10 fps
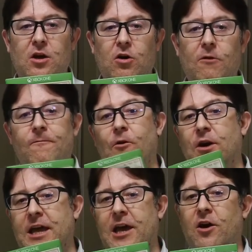or
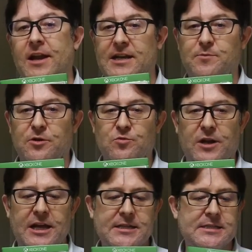4K on Xbox
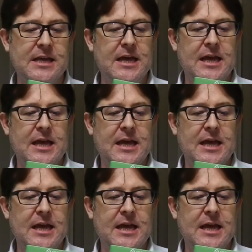One X.